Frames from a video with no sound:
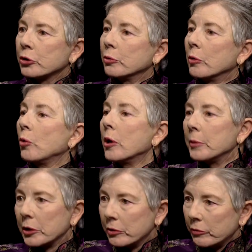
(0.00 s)
to a
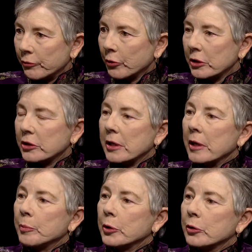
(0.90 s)
woman, for
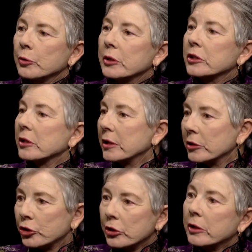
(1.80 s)
example, who is an
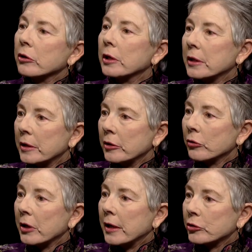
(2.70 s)
engineer in an
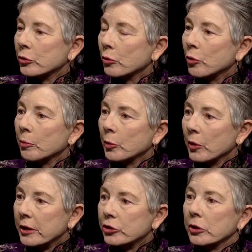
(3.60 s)
international
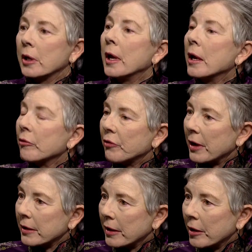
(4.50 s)
corporation.
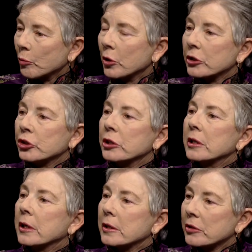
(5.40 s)
Find out what she
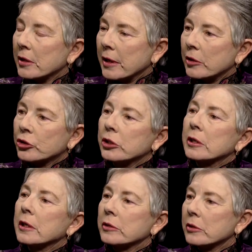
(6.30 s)
does and how she
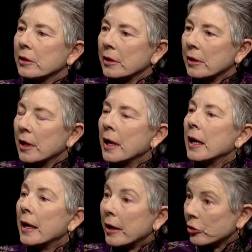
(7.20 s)
does it and
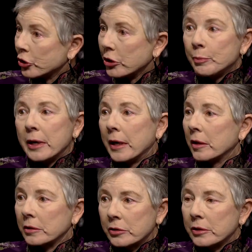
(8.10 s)
how she
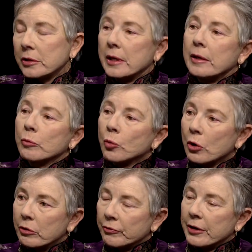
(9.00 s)
balances that
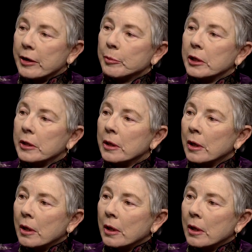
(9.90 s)
work-family